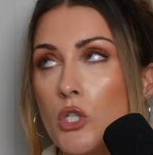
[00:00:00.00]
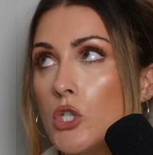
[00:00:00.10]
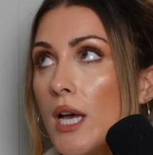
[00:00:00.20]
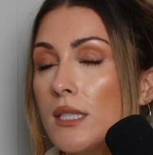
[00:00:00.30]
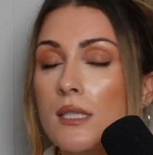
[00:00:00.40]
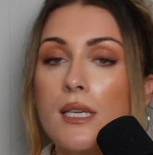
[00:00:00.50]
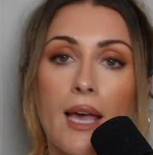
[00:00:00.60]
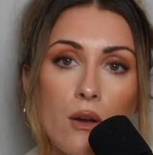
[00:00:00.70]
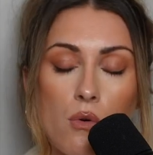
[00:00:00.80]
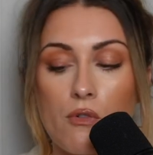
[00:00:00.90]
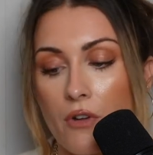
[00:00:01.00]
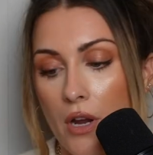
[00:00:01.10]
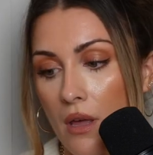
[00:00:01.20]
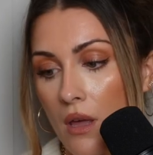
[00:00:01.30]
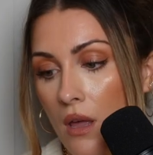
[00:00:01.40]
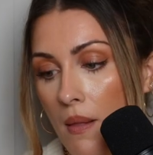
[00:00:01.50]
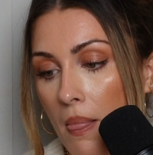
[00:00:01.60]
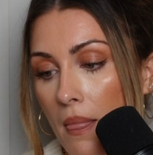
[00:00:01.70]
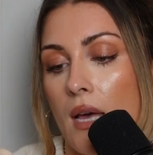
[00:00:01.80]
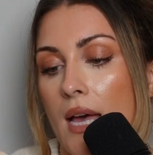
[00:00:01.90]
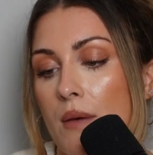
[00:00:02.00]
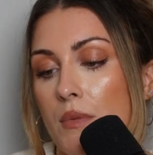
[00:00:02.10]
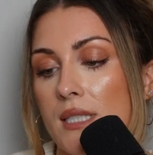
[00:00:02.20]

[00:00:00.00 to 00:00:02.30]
Just get over it.